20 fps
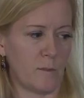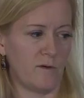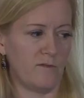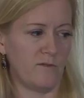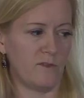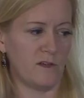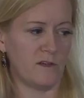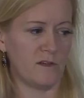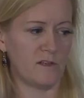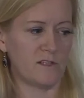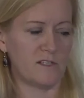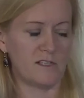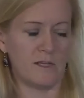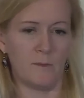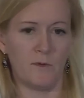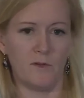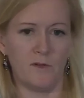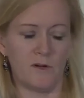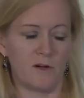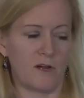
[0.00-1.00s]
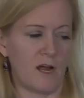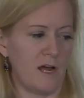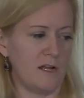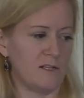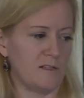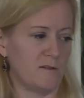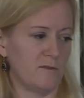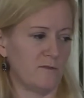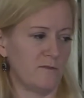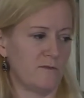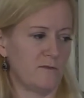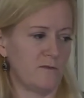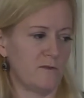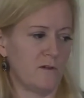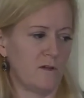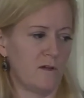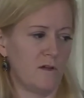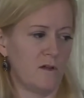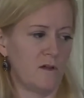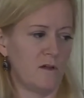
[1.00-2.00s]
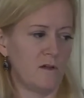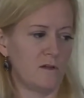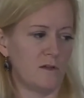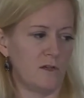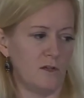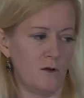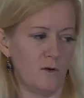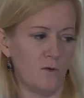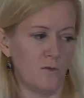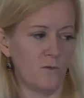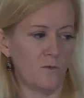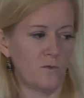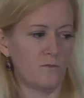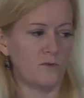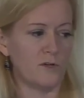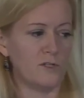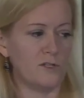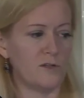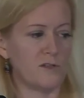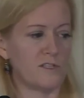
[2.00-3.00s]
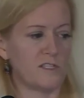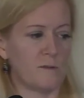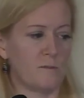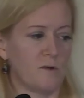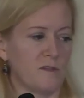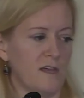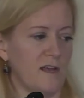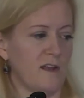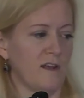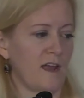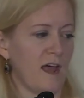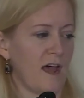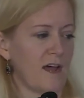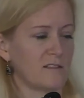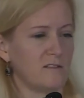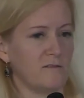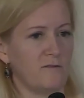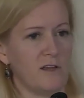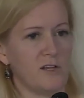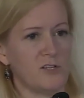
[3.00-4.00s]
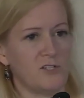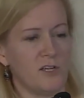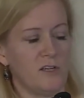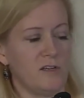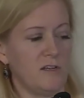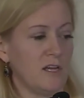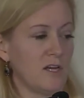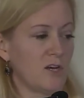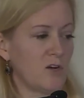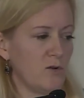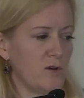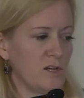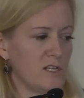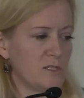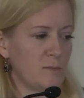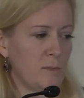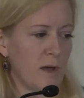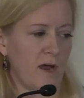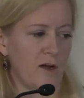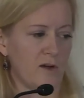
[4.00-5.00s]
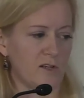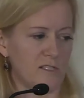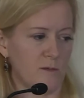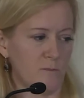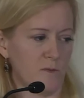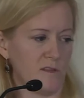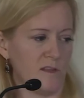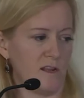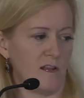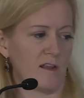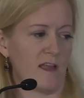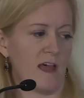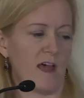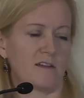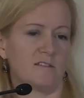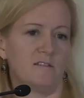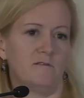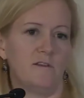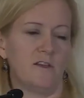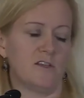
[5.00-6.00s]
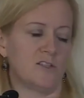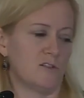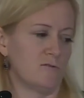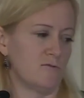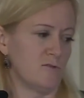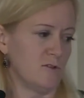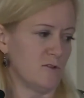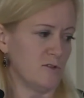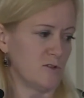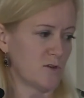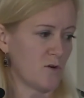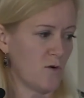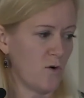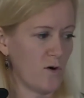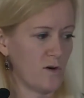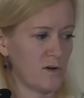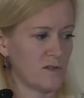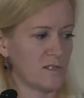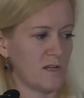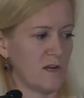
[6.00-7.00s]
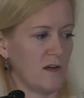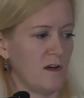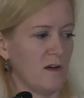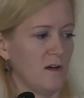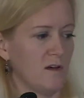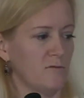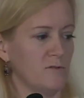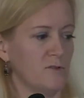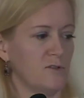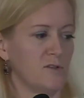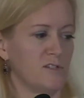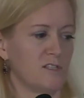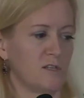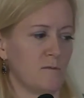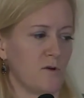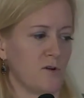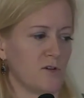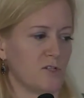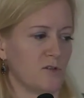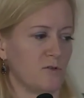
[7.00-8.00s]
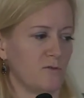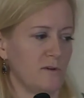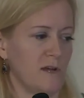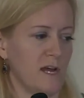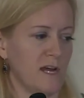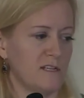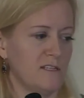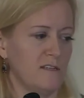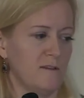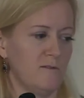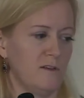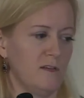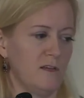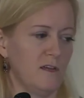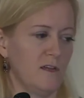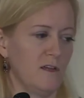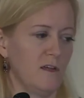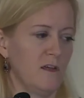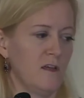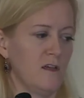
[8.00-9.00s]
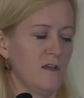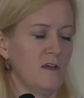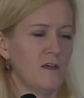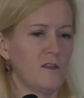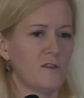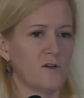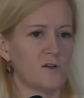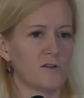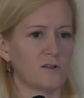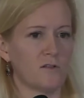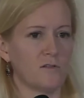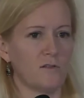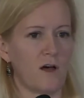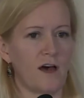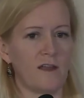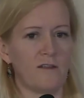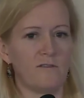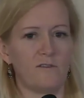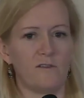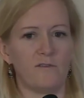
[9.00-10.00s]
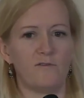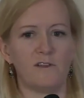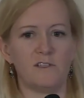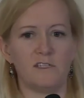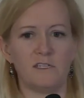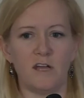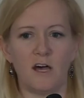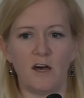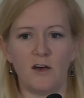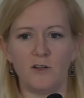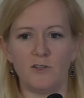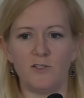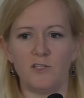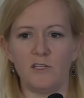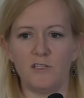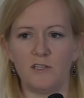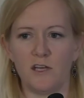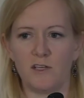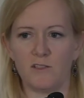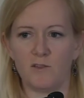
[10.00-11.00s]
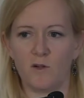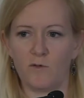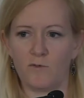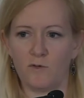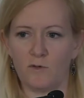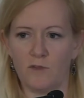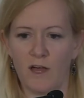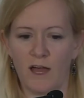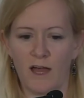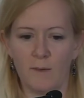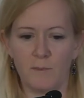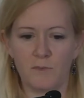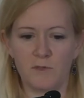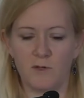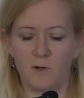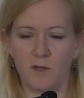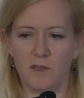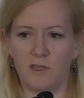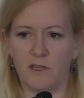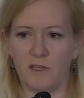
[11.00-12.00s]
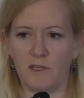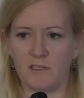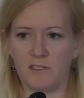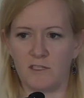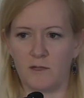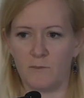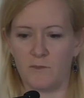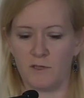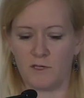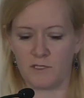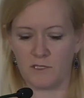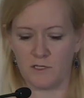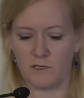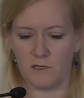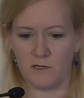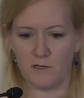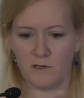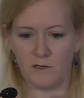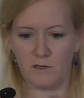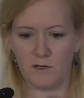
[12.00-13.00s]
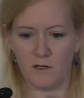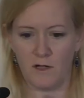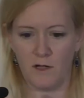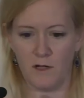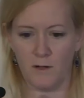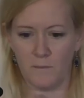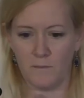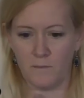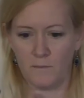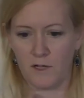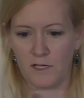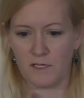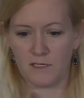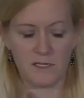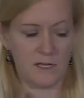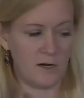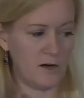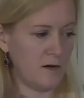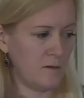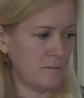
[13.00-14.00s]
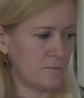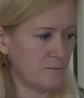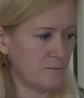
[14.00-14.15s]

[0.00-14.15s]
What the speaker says: of the similar kinds of, reduced sympathetic activation, increased parasympathetic activation, reduced cortisol, reduced emotional reactivity. There's a lot of the physiology does overlap, so I think it's something to consider.